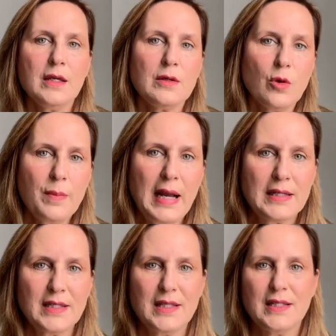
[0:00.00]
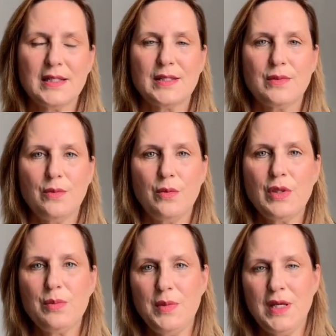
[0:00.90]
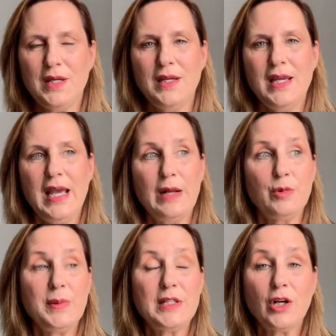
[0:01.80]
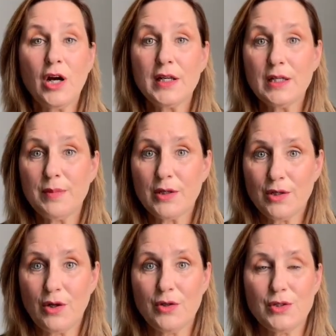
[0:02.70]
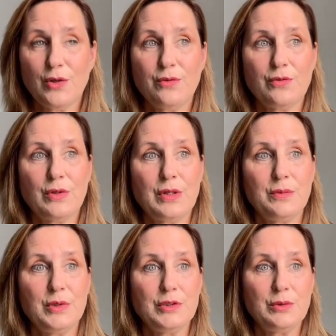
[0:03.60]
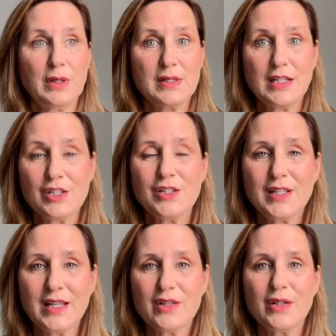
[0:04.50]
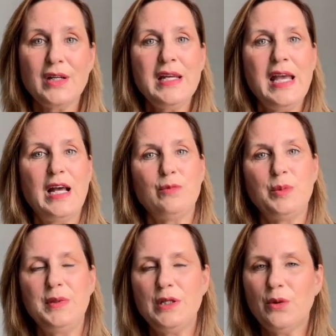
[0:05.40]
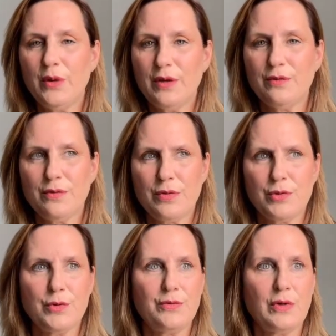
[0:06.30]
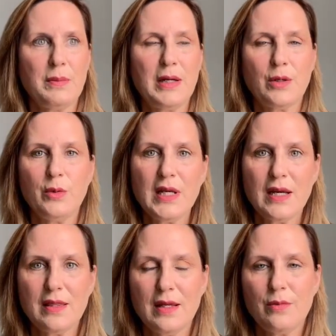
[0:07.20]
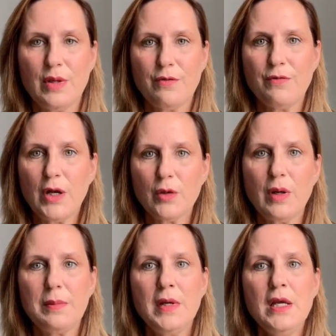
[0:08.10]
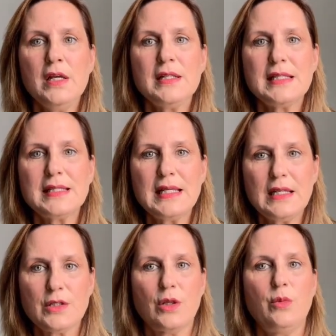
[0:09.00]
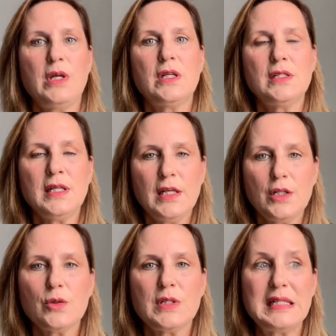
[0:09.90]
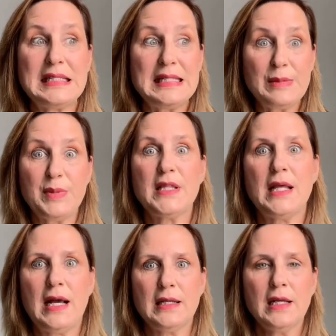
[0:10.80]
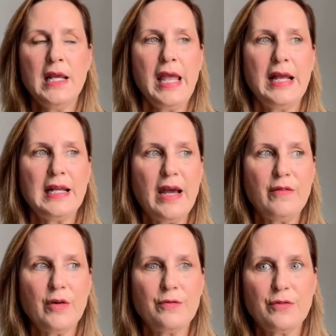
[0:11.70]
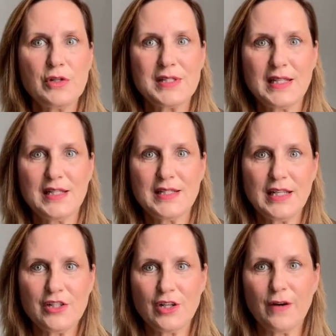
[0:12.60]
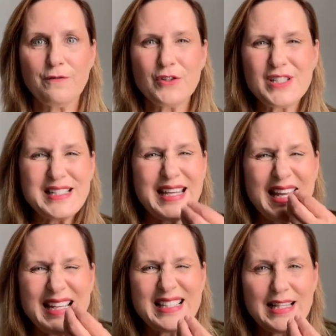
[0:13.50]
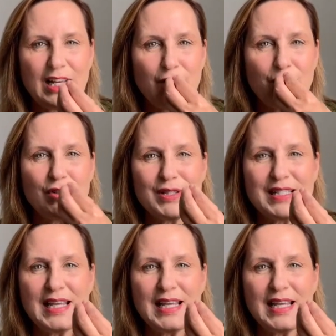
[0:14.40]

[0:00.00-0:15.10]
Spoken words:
Go back to this with me, and we'll be talking about it also we'll do our session together, and we'll be going through for about a week, I think, with follow-up to see, so that we continue to deepen that and have our first sensation, our first taste, that first